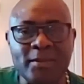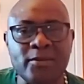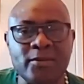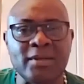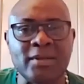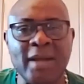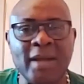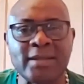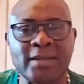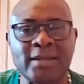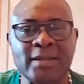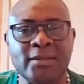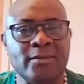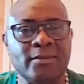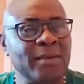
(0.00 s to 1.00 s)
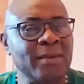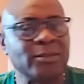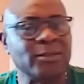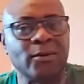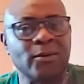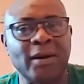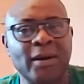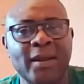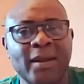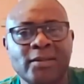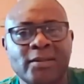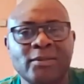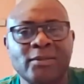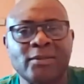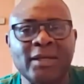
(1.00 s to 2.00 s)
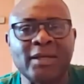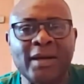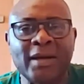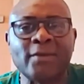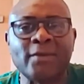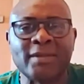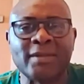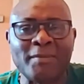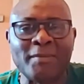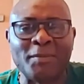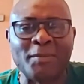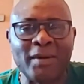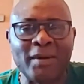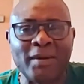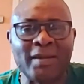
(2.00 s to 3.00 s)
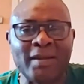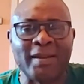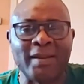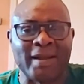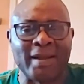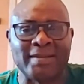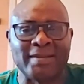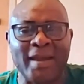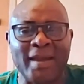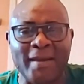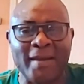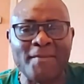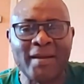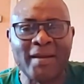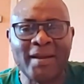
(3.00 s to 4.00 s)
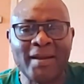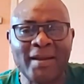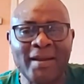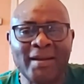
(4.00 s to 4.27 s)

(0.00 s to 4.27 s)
me to a taxi to make sure I get to Chinga on time to play the next game.